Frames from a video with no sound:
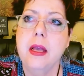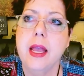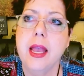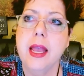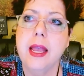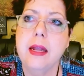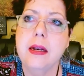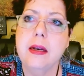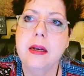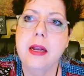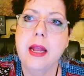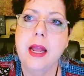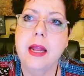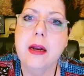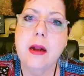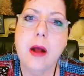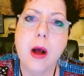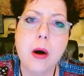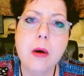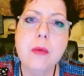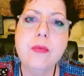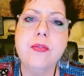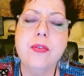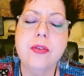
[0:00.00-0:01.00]
and
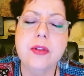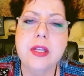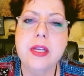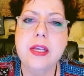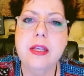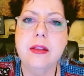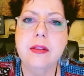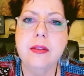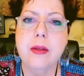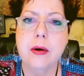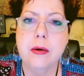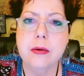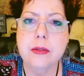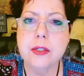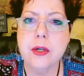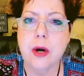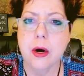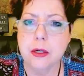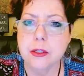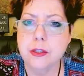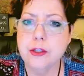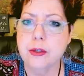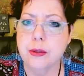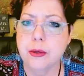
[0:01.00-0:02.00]
hopefully those
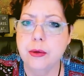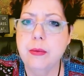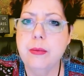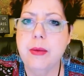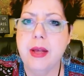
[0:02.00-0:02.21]
are true